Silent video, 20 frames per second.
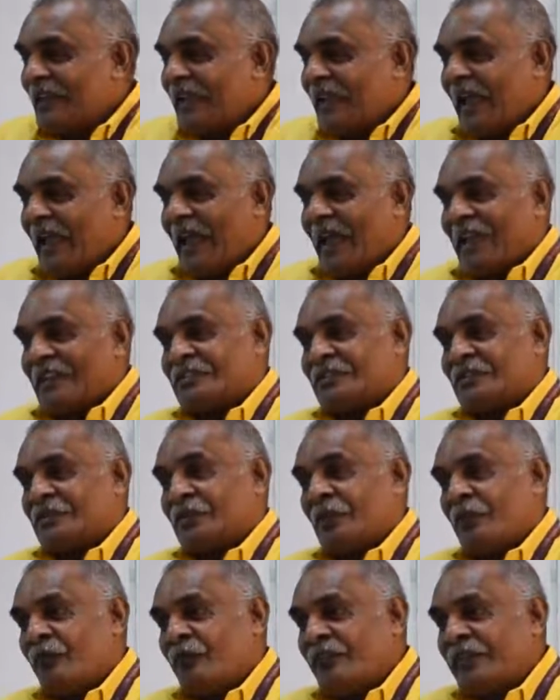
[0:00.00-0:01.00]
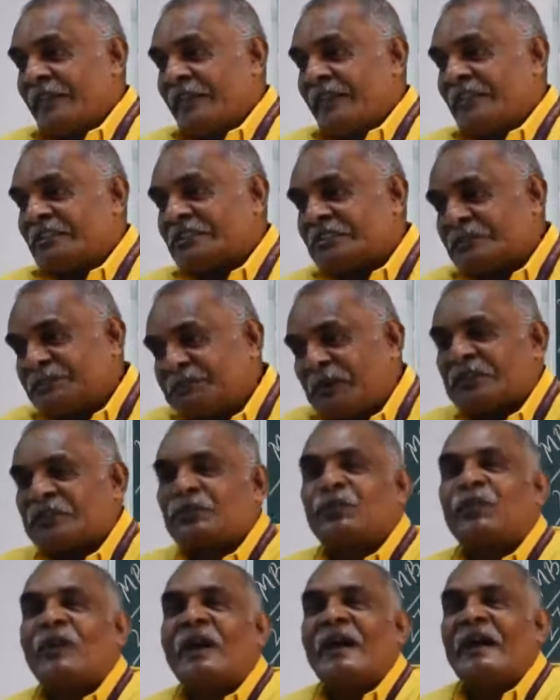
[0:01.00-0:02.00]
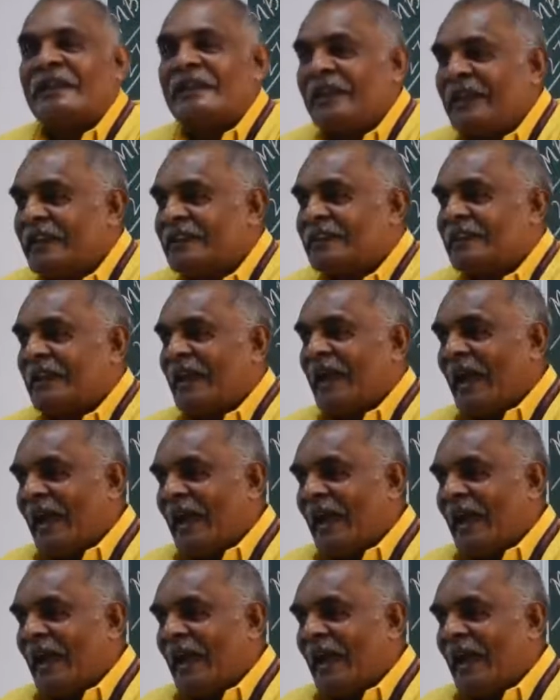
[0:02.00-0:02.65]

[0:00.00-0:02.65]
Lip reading: As we specified it